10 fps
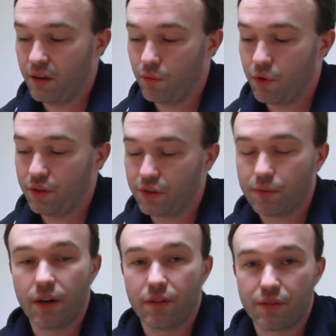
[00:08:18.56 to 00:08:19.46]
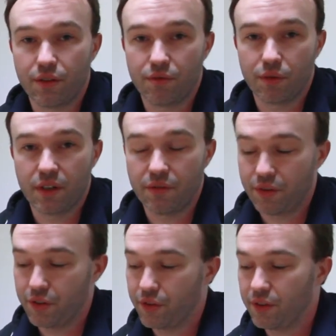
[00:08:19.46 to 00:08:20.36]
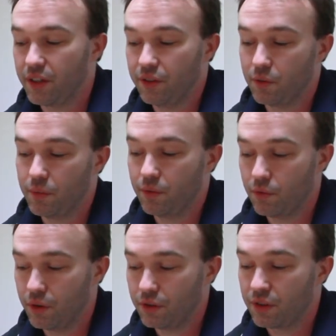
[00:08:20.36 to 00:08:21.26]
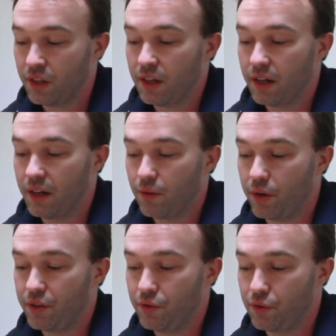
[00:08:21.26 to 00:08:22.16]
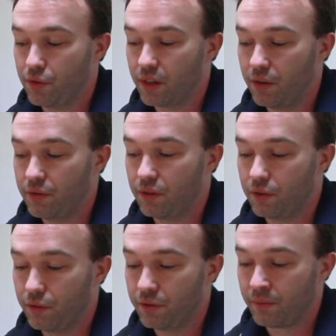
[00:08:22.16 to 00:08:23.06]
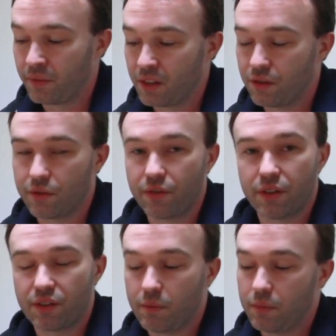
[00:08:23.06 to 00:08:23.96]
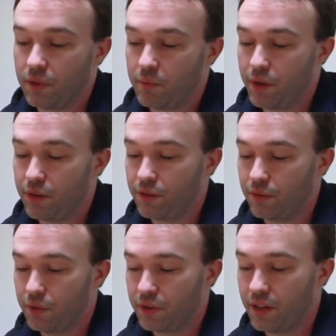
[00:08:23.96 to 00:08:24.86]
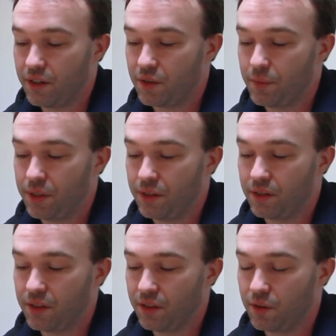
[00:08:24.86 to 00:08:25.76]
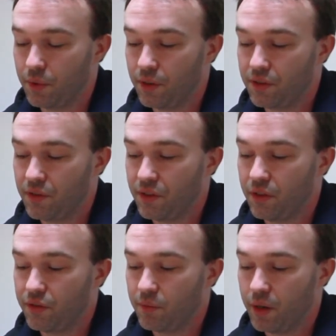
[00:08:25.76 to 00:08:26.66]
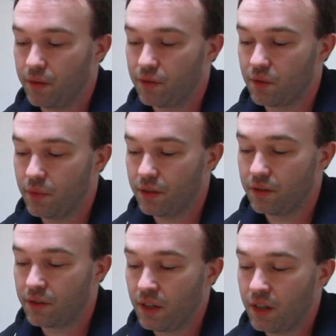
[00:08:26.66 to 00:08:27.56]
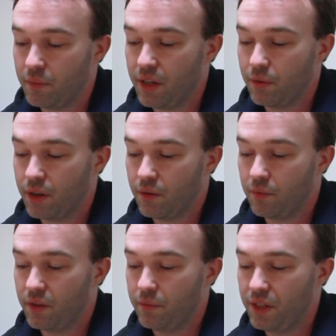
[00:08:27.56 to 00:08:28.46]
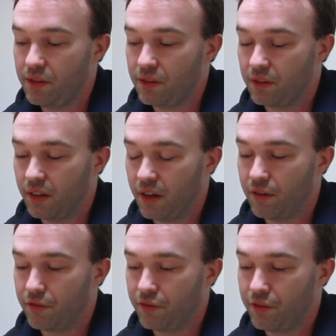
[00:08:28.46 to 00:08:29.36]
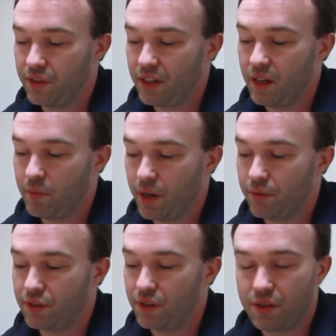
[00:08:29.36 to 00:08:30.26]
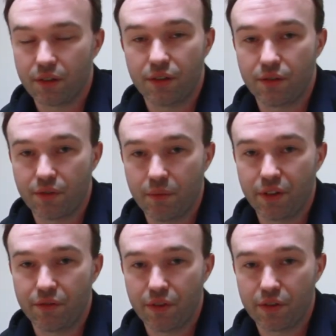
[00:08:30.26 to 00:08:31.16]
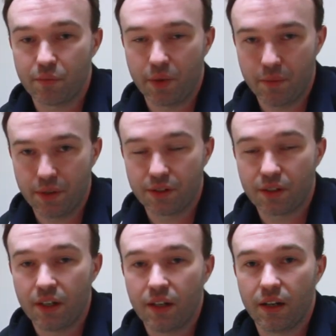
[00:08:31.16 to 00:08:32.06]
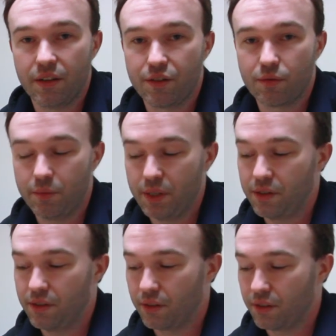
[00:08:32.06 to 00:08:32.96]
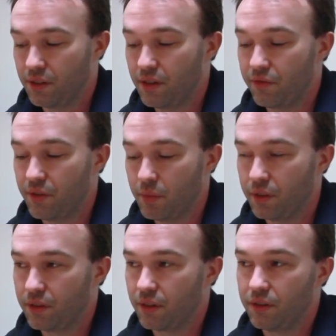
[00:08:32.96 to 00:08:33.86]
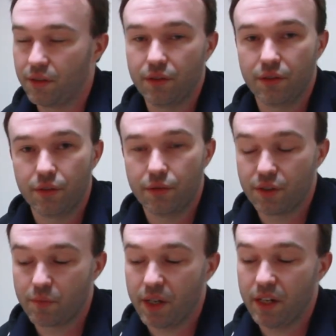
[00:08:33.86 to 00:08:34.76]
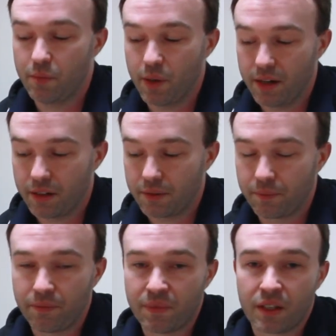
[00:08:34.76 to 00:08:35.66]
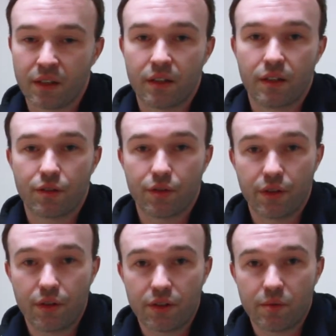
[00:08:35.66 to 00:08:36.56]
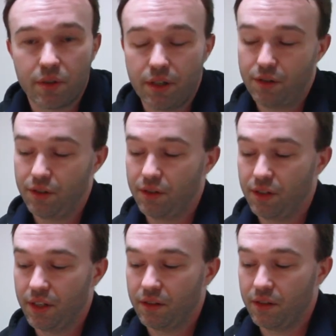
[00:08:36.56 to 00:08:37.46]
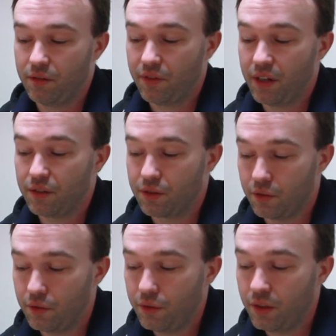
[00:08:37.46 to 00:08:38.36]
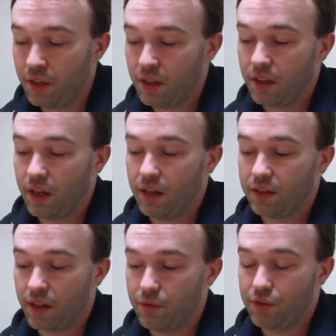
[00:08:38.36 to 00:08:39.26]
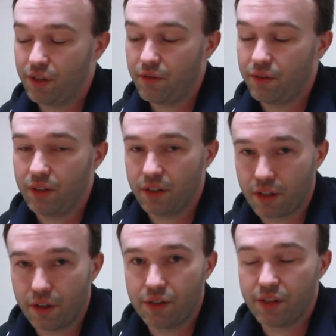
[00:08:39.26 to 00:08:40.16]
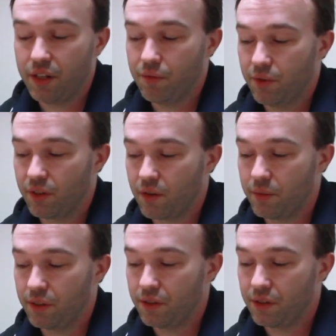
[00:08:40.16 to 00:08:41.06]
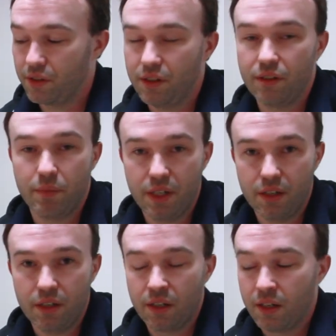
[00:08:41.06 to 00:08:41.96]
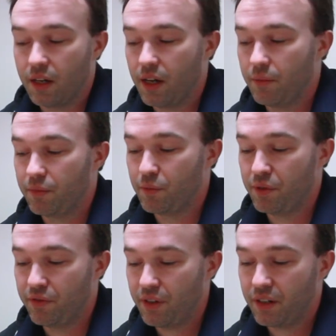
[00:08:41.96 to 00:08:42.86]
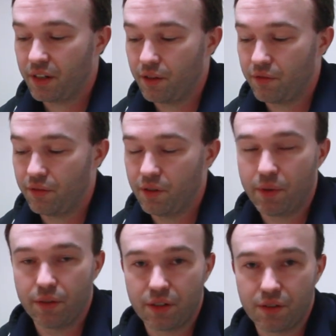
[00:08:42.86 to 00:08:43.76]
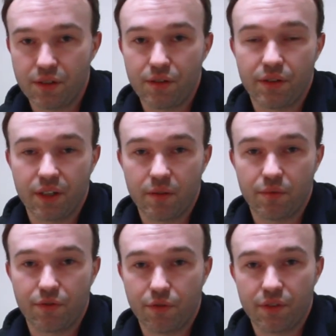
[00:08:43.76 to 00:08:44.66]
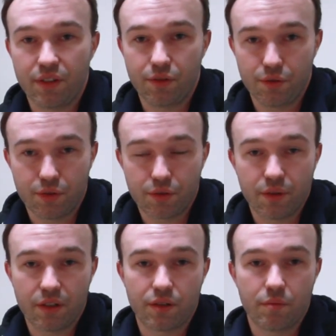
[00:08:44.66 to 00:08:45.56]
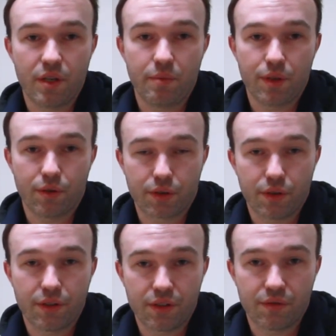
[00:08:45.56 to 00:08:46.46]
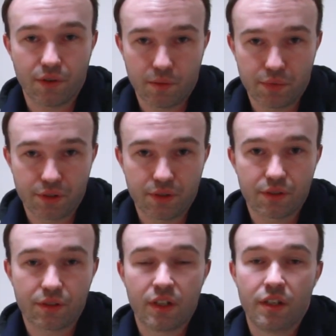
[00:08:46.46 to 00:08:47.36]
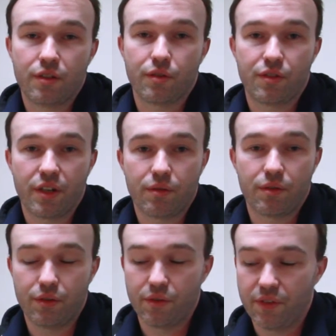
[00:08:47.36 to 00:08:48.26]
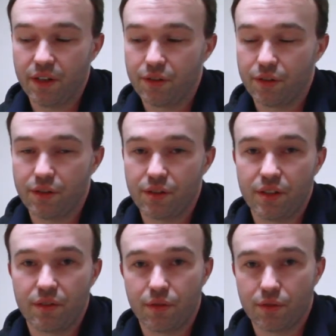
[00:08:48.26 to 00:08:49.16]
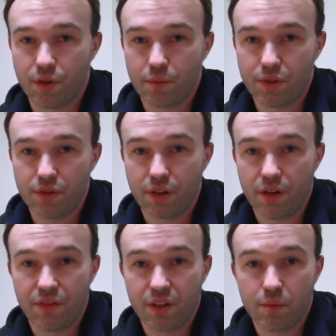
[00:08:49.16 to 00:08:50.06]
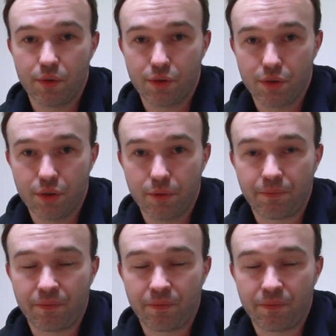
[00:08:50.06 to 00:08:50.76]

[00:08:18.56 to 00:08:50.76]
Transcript: 1/12 of whatever your entitlement was when you took out the loan. So for example, a person with an estimated entitlement of £700 a month may well immediately have £58 deducted from their first payment, and this will be deducted every month until the loan is paid back. So you're not obliged to take the advanced loan, and I would generally encourage anyone coming to see me and to be very careful about considering it before they do so, as there may be alternative options. So check with your advisor to see if those options are available to you.